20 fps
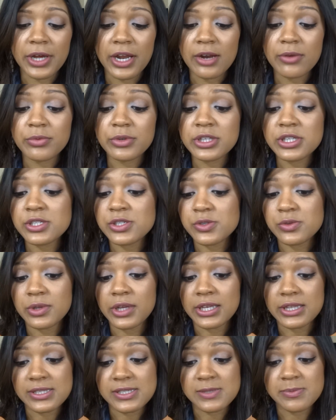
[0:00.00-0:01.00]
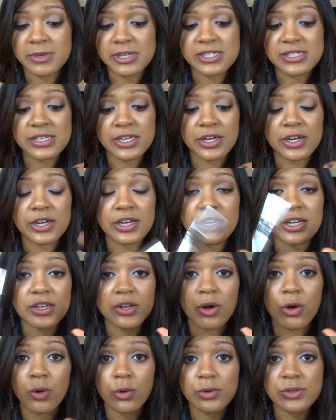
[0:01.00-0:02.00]
I really do like this mascara. It
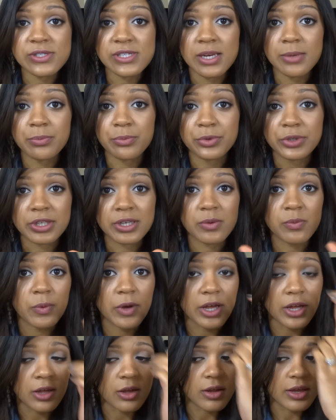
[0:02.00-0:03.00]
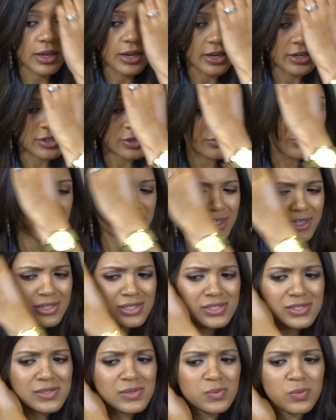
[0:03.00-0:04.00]
holds up really well, and I don't think
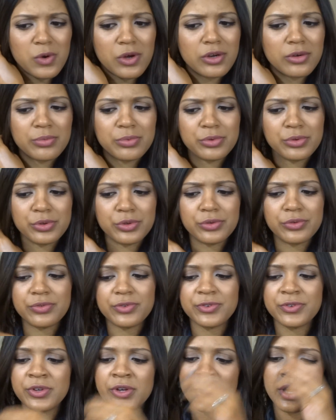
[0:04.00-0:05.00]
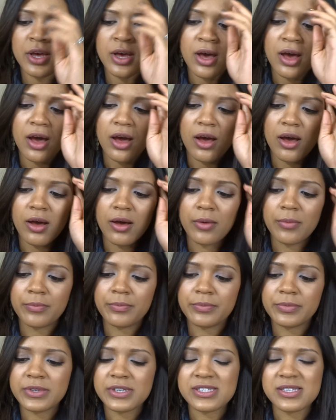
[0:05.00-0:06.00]
this is waterproof
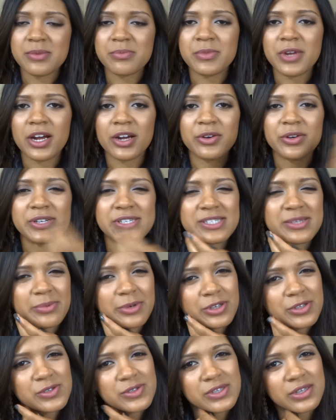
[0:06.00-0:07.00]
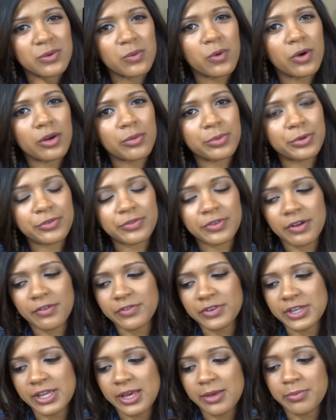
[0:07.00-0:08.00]
because I'm not crazy about using waterproof
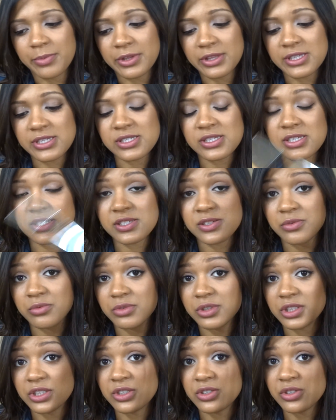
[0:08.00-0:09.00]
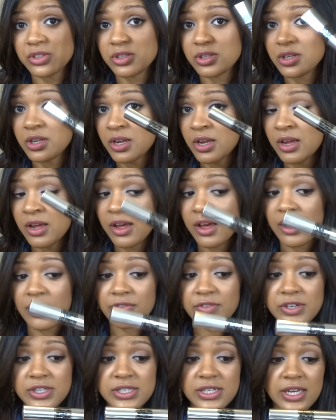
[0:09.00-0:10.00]
every day, but this is a really good
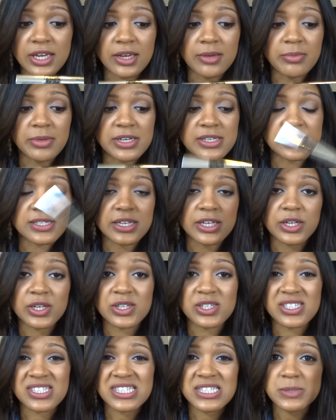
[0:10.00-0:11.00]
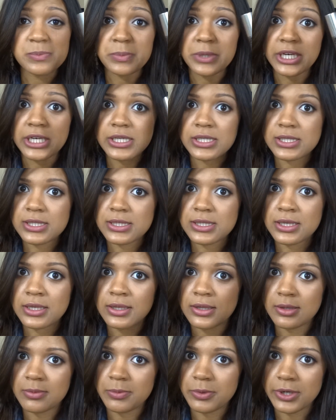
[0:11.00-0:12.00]
everyday mascara despite
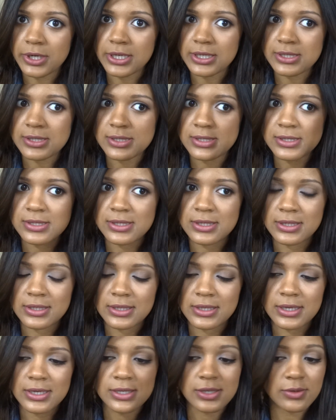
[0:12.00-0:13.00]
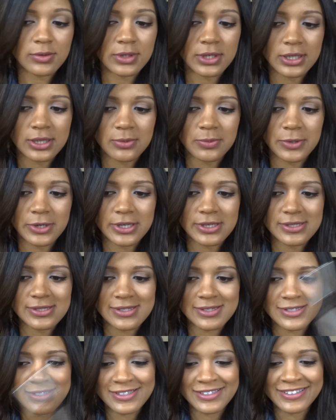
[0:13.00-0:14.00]
the price. I don't like the
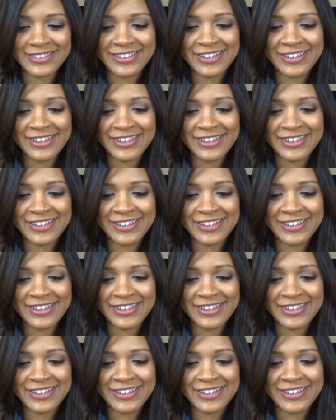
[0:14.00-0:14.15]
price,